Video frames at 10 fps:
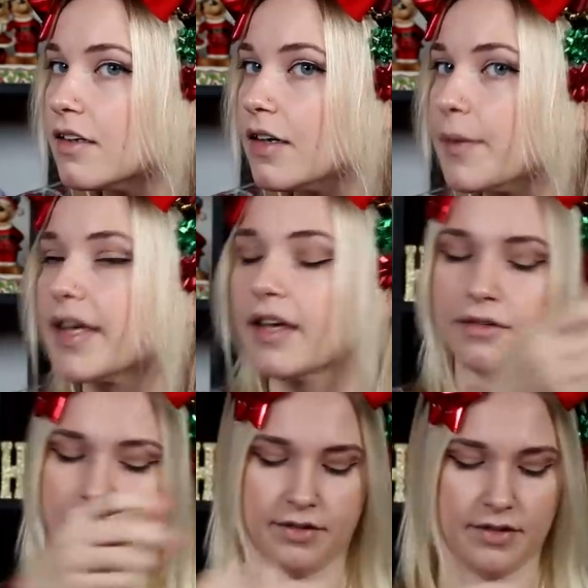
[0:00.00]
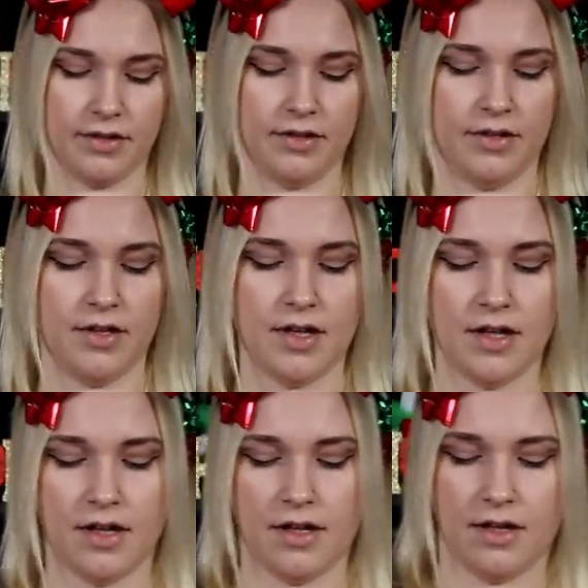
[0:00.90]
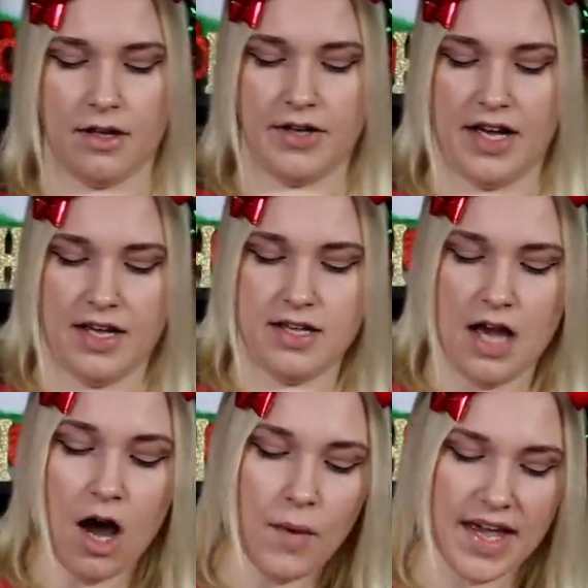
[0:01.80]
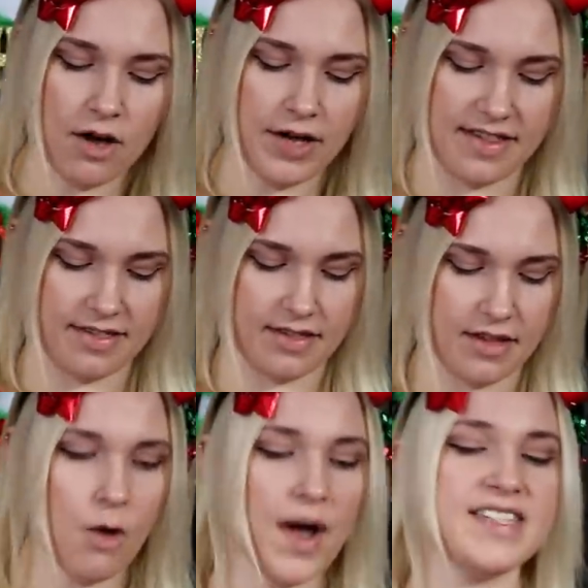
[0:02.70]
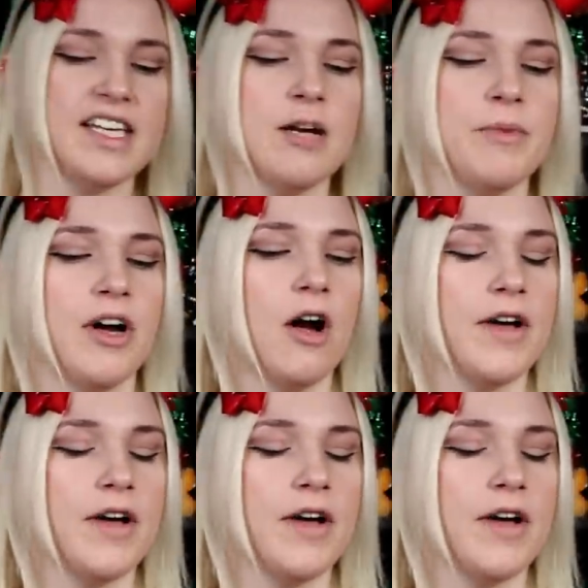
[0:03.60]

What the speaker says: There we go. Okay. Oh, wait. Okay. Oh, I see a number.